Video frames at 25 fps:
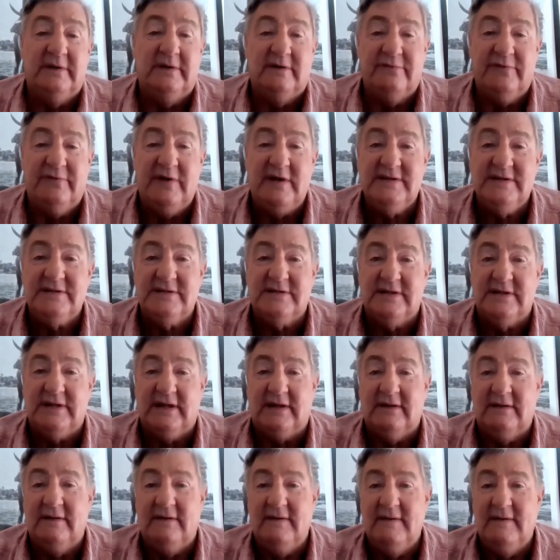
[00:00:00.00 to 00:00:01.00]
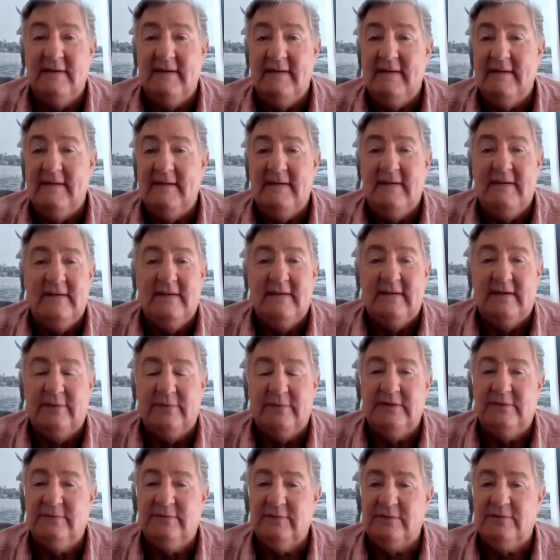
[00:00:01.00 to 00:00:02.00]
defenses there.
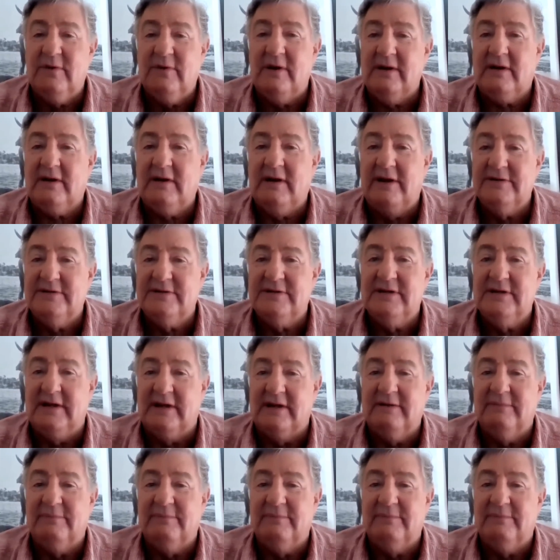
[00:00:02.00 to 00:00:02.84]
It was quite a close thing.